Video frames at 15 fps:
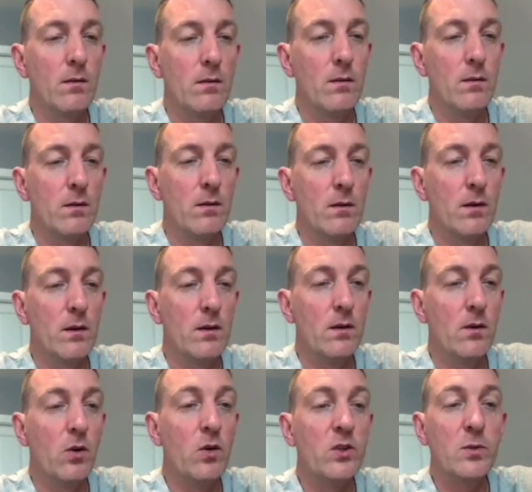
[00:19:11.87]
Automatically
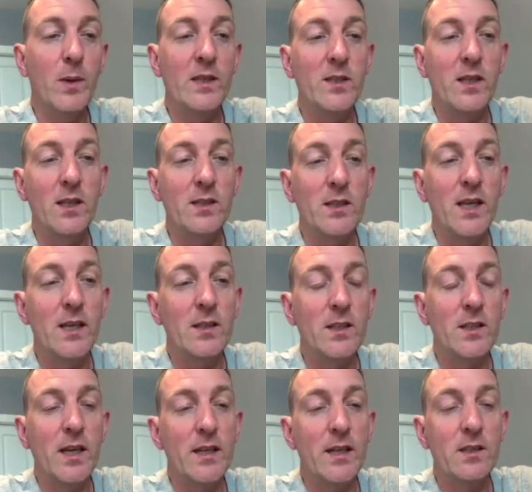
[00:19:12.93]
sets date and time,
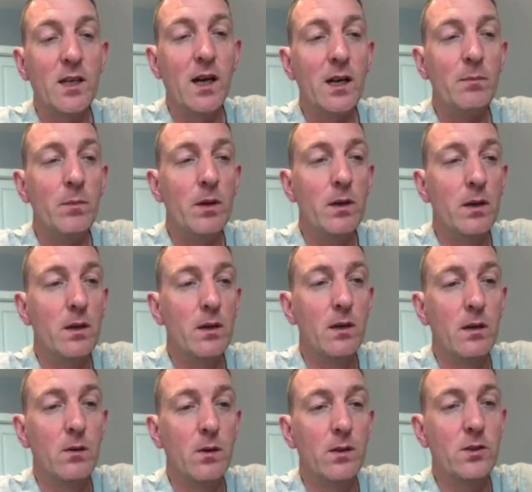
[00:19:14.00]
which is
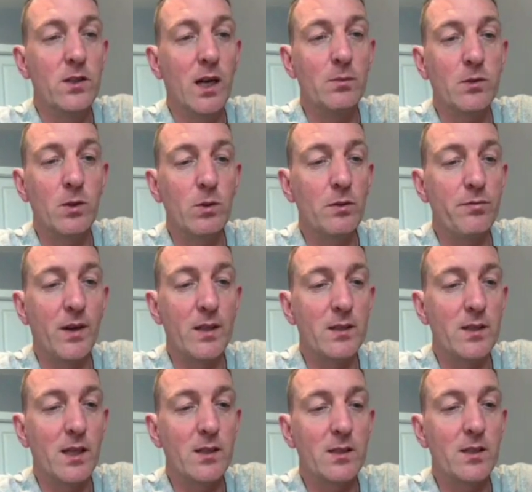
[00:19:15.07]
absolutely fantastic as
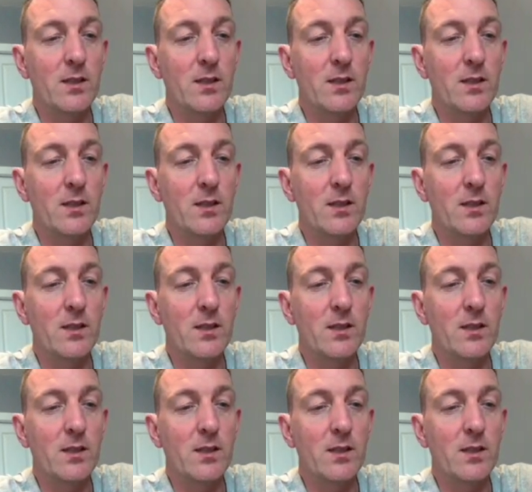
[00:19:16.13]
well.